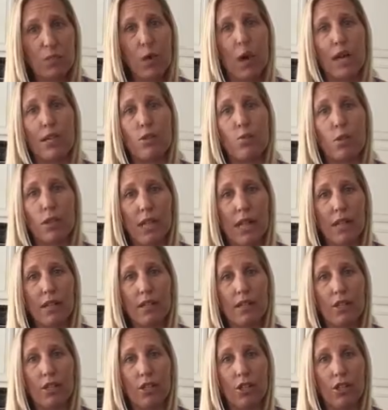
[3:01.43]
why you will
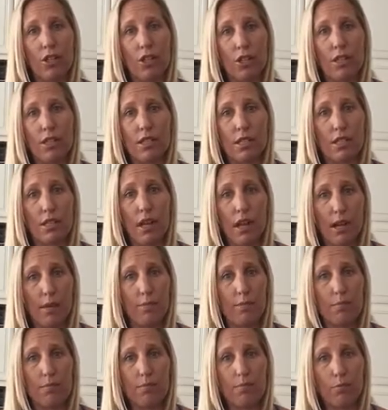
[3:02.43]
get
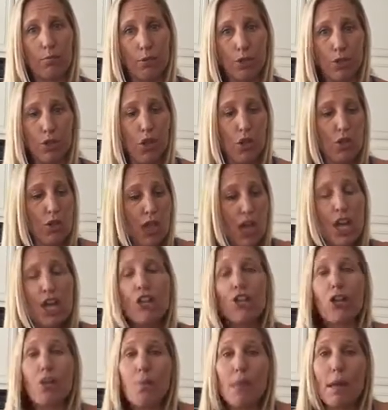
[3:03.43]
results.
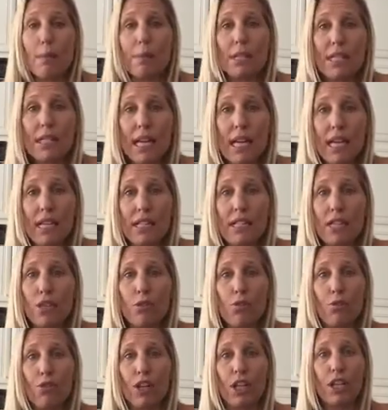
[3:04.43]
There may be days that
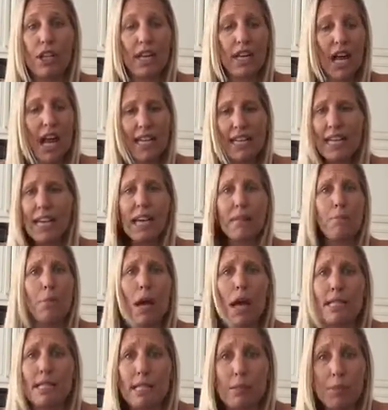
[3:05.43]
you feel like, I can't
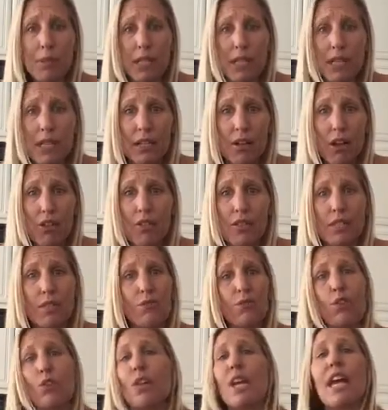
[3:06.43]
possibly eat all this
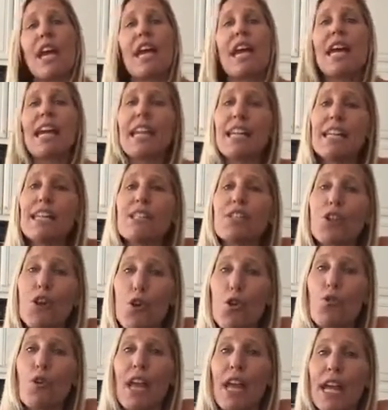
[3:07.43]
food. It is
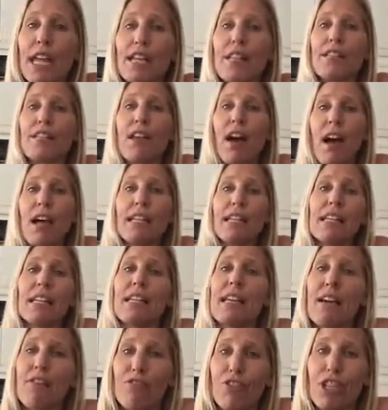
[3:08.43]
okay to not
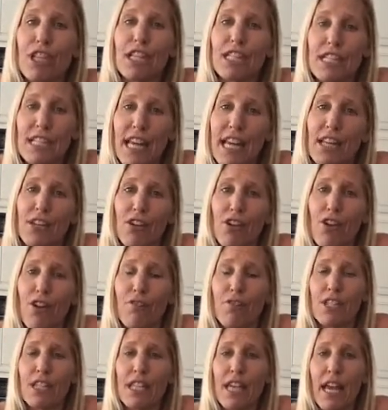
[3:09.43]
eat every container
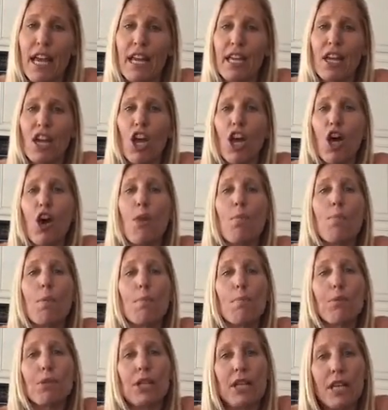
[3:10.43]
of a day,
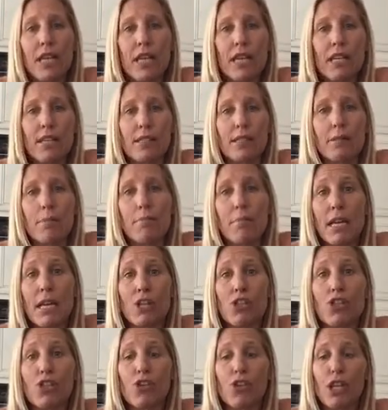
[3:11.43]
but please make
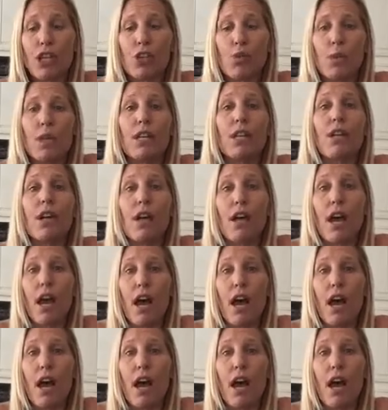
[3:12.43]
sure that you eat